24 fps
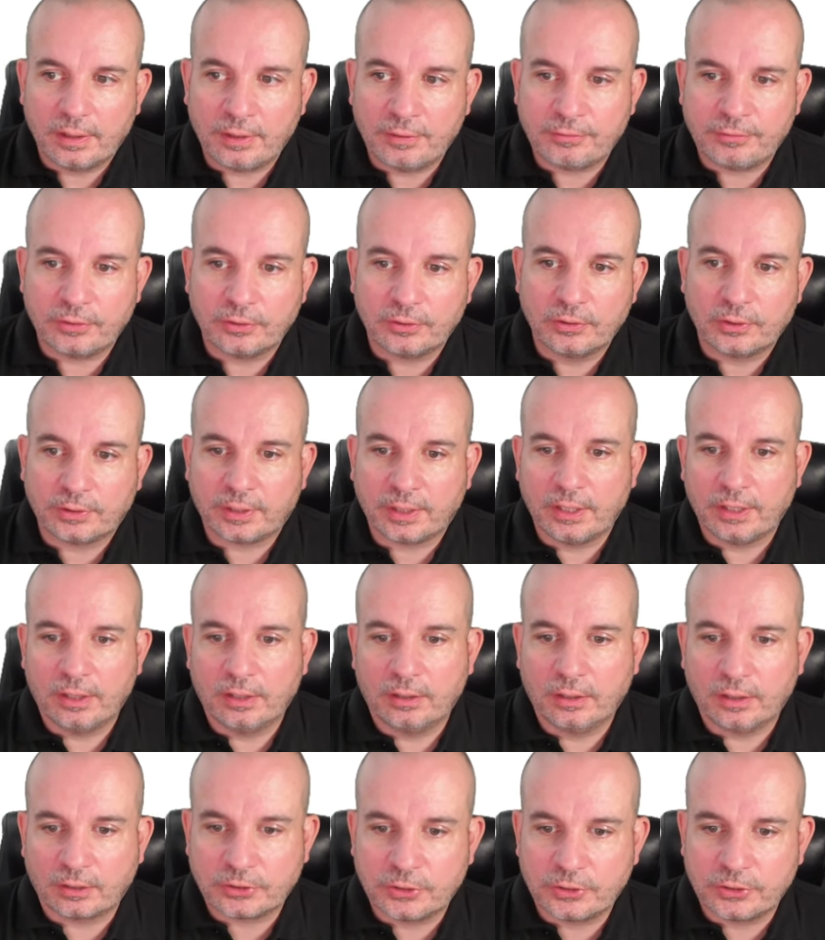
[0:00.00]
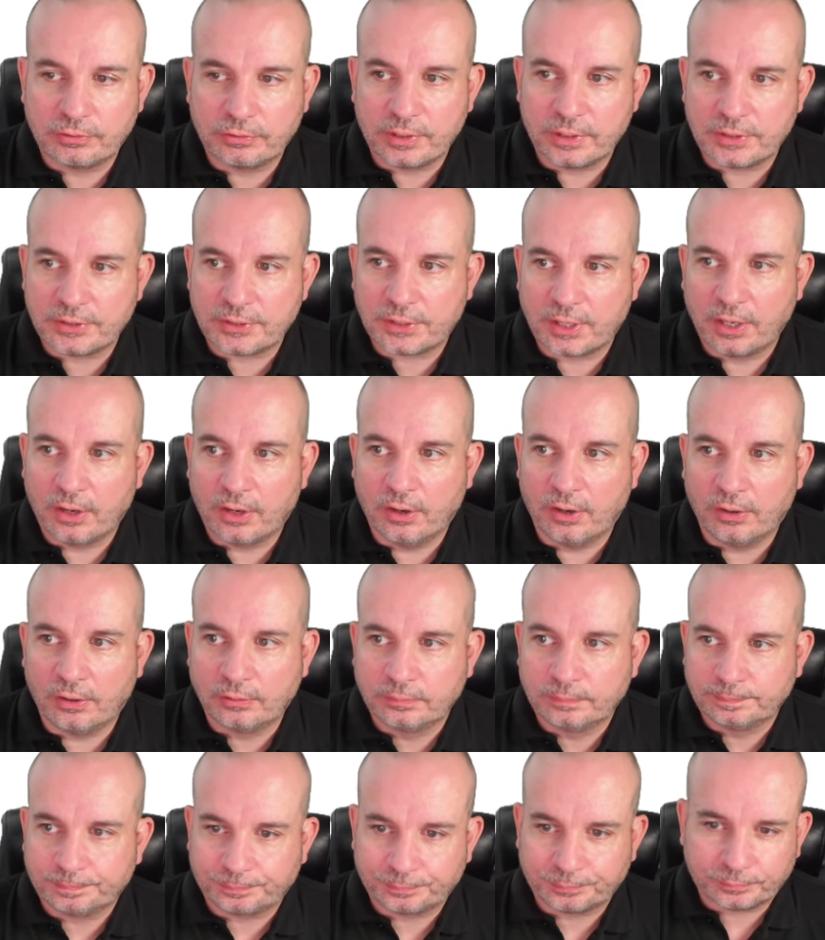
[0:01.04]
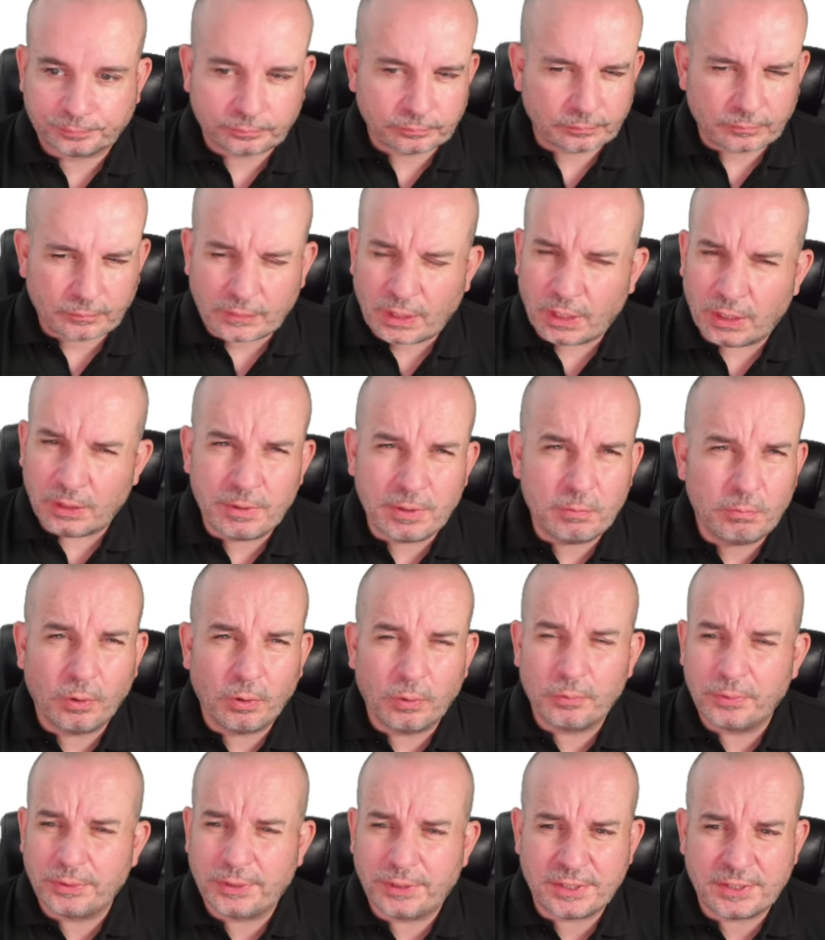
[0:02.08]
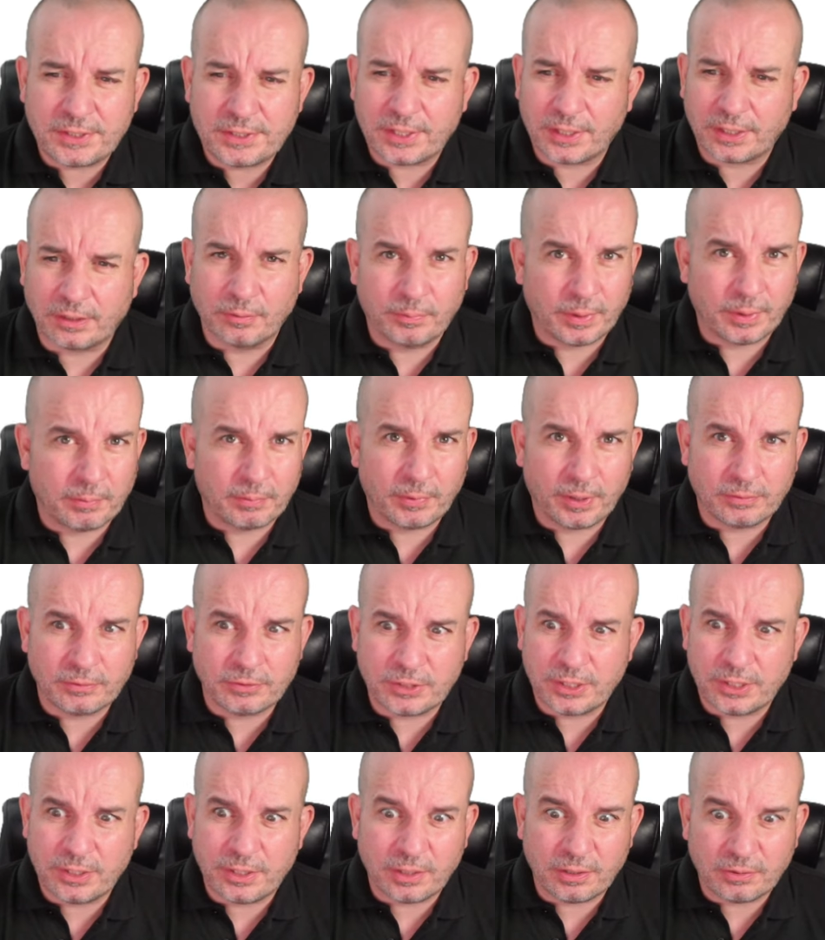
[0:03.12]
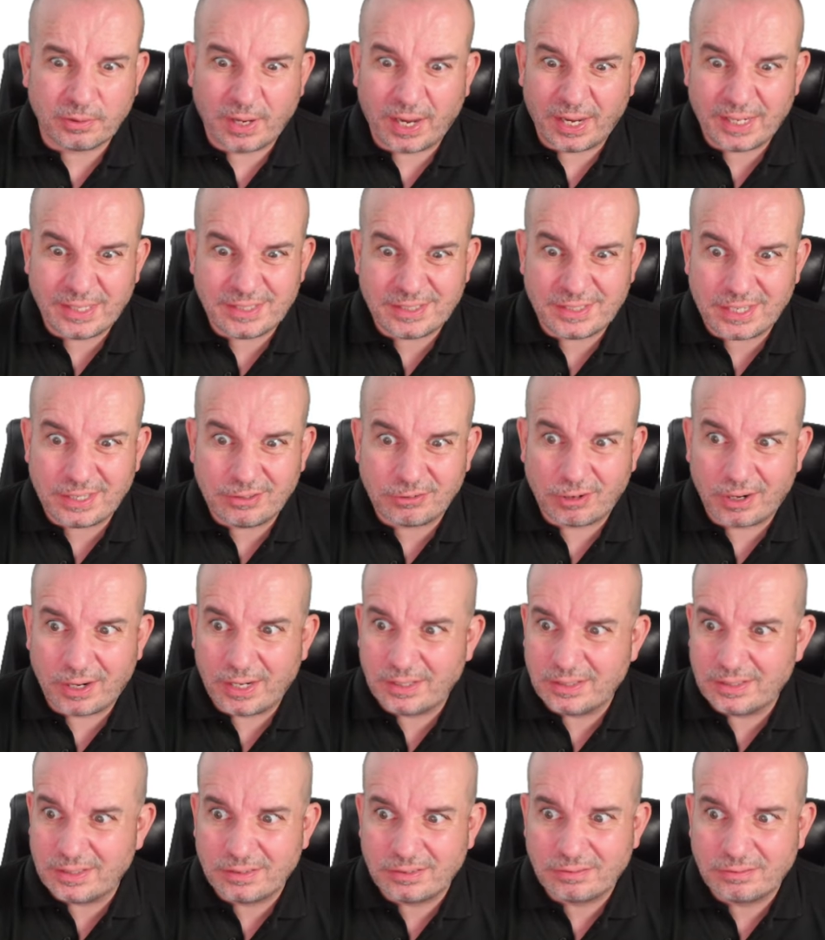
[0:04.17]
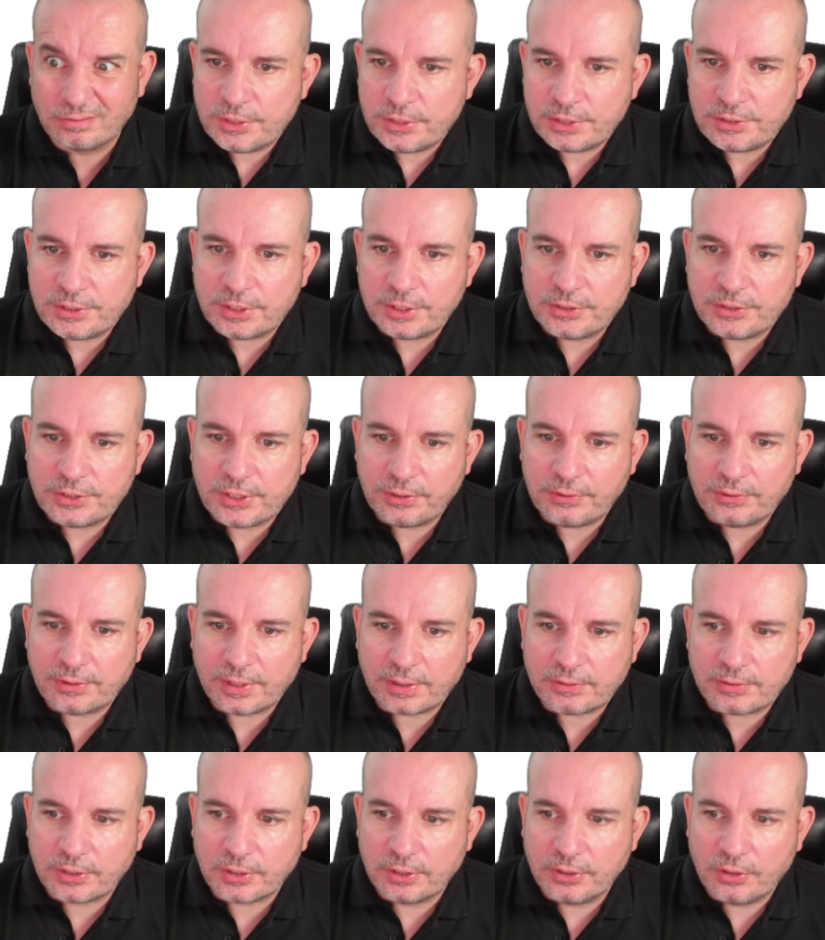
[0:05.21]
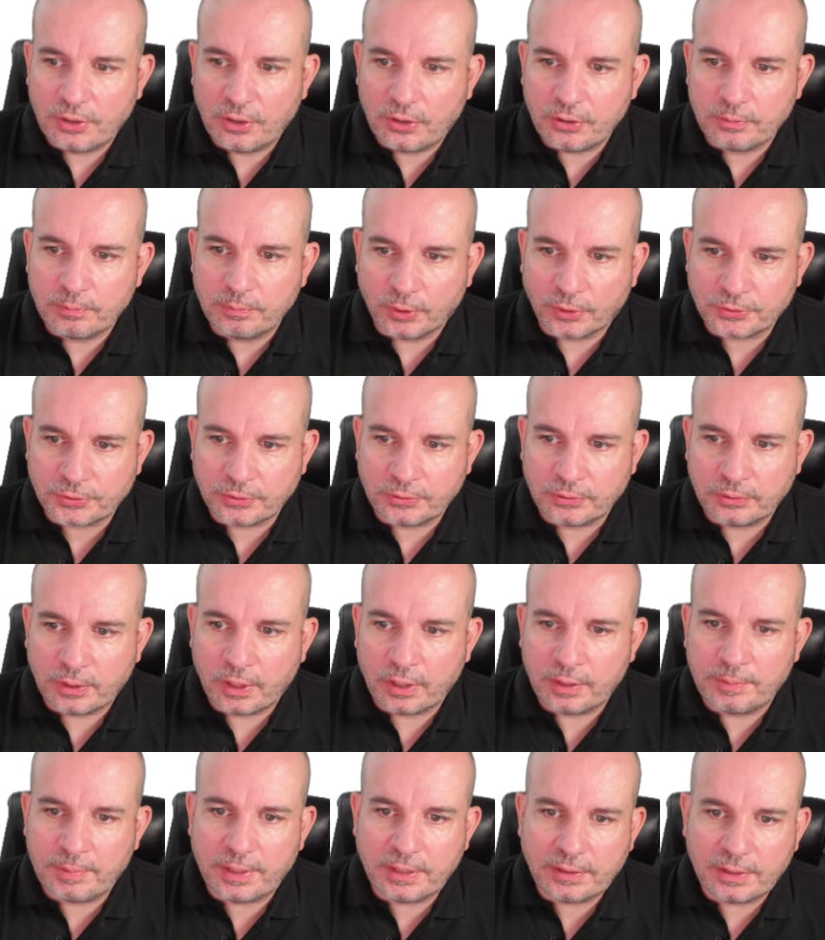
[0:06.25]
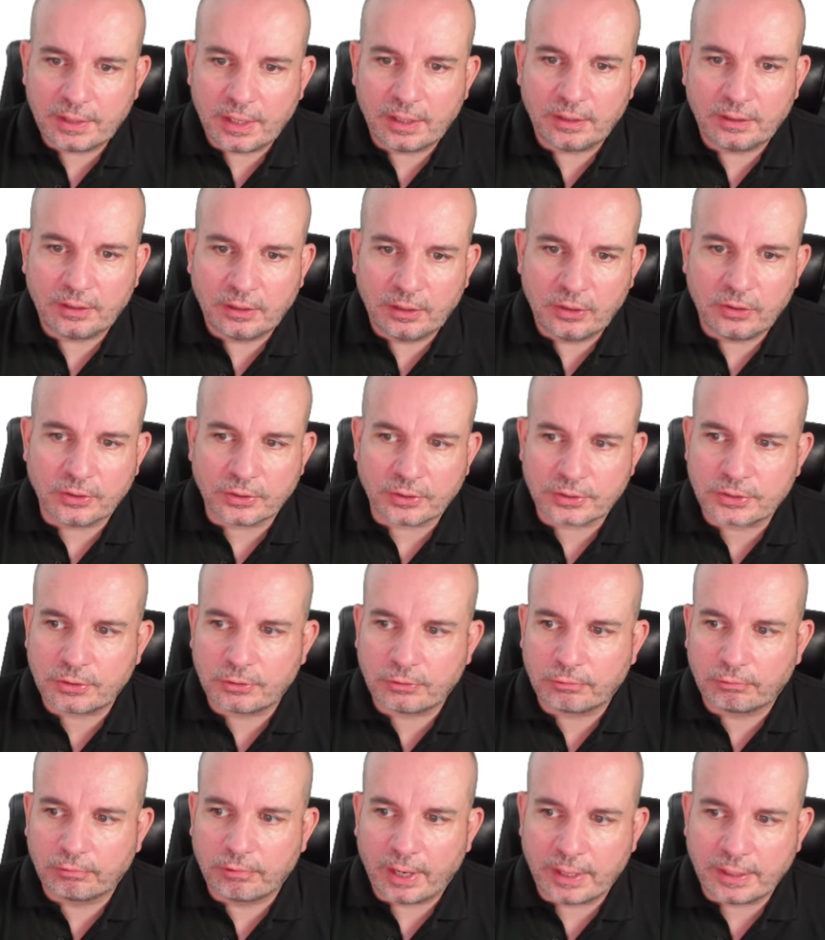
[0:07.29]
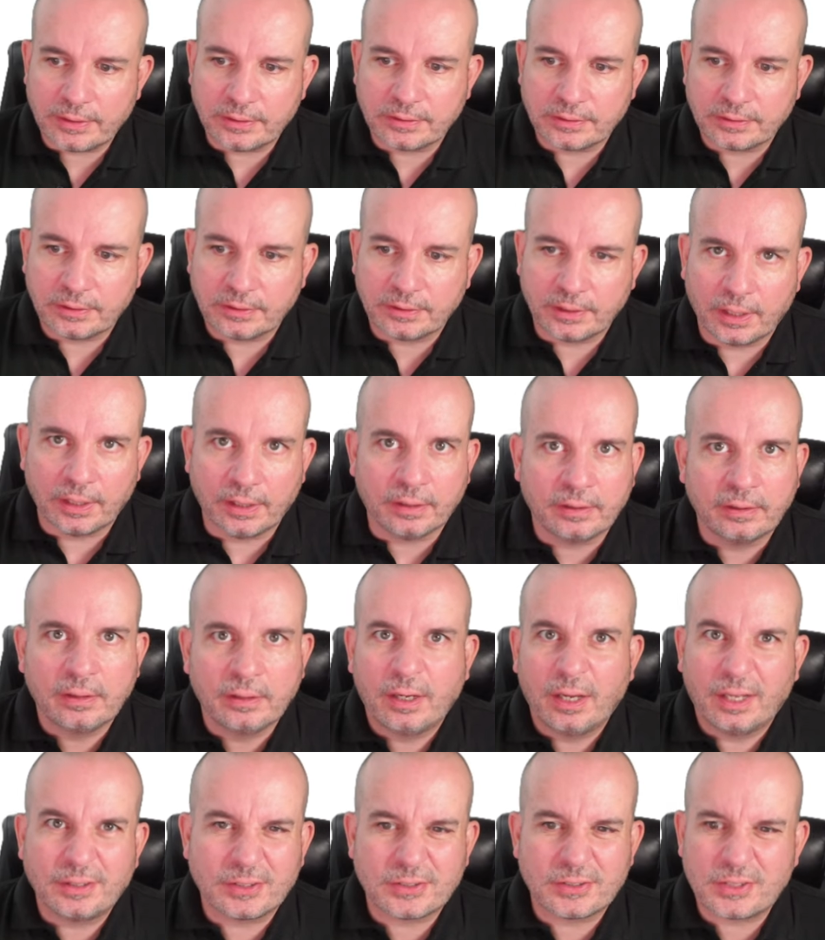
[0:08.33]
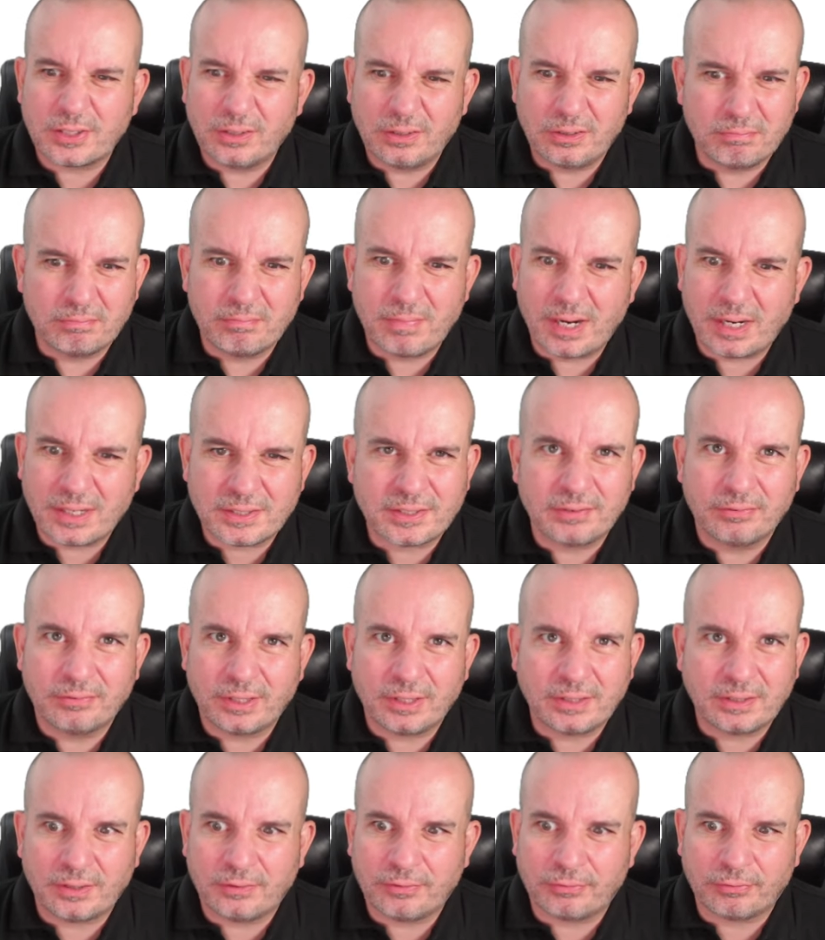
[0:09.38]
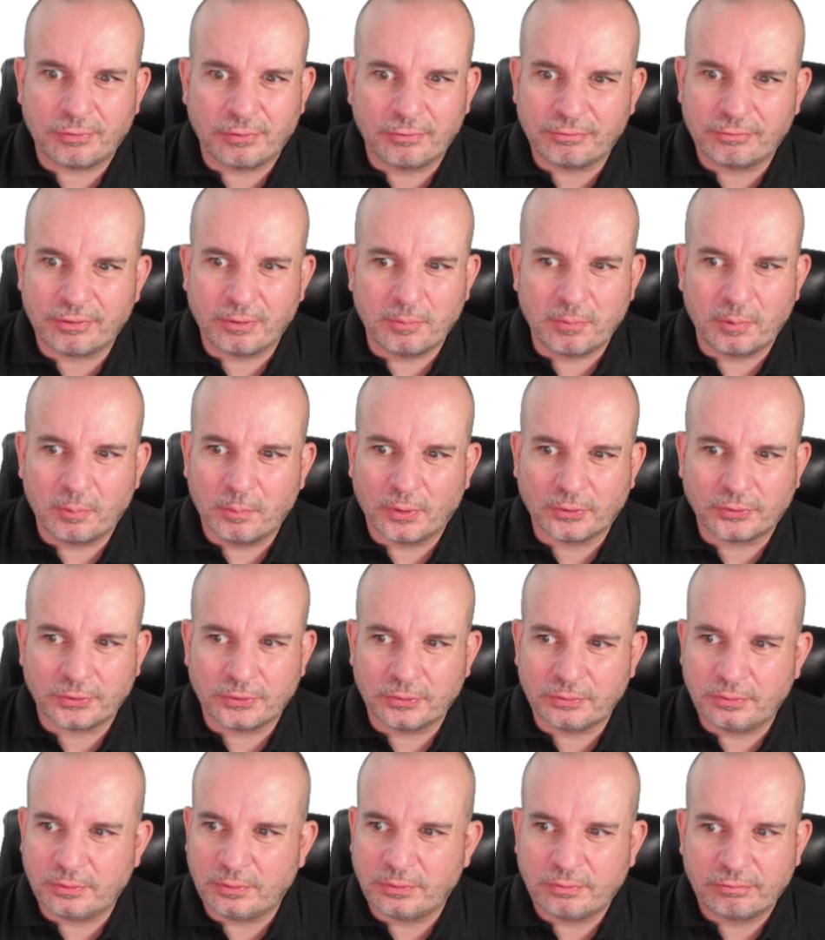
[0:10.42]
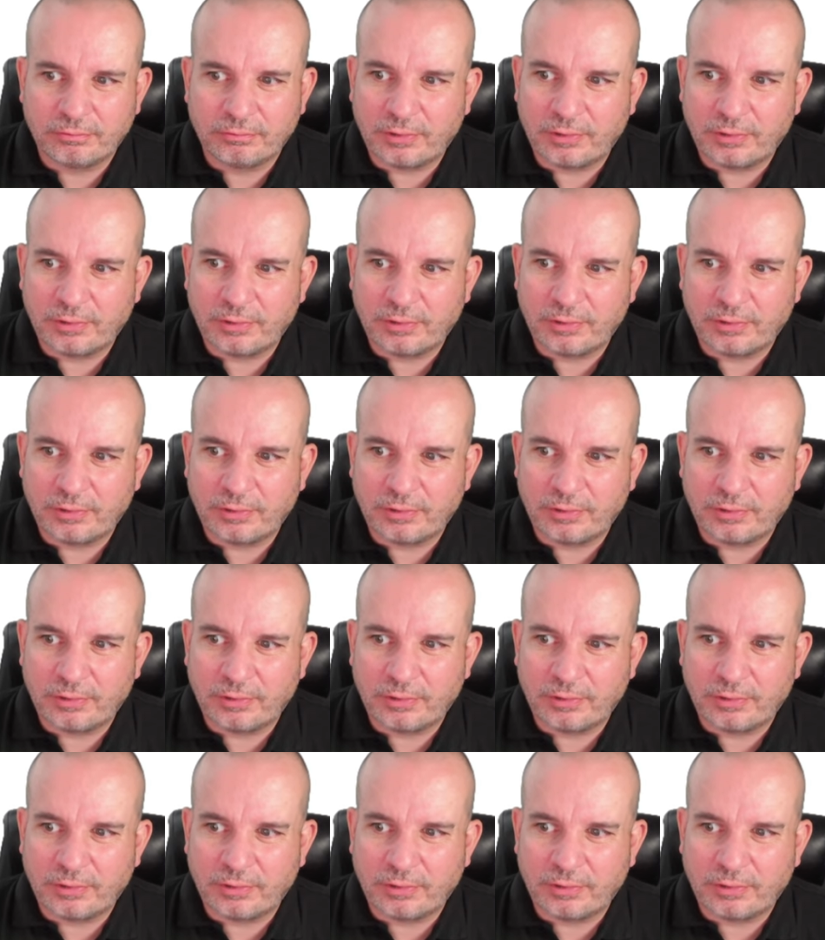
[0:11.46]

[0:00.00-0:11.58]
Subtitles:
if you're looking at a luxurious car, I mean, what would this thing have been when it was new? 80 grand? So this is a 2009 model, and I mean, that looks great, doesn't it? It doesn't look massively different from a modern